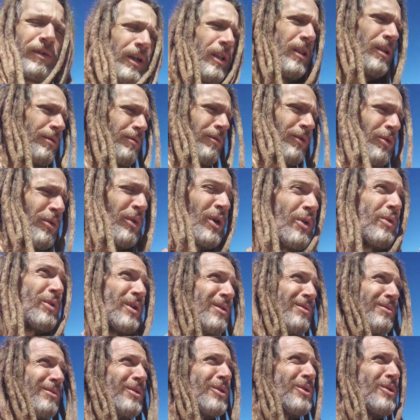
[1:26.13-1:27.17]
I love
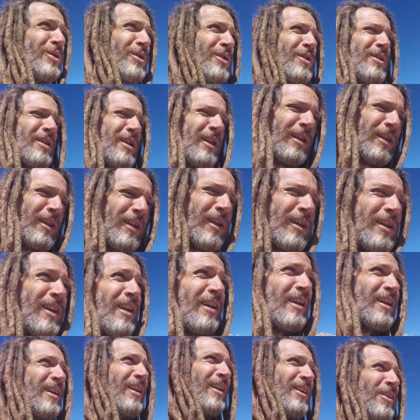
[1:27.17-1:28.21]
growing food and
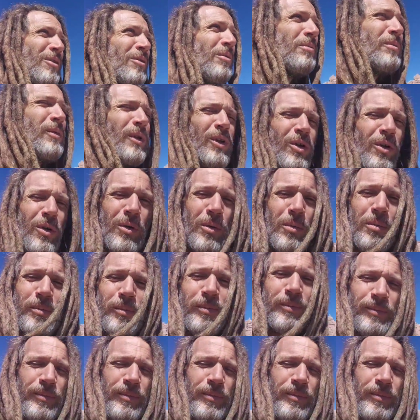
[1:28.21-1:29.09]
you know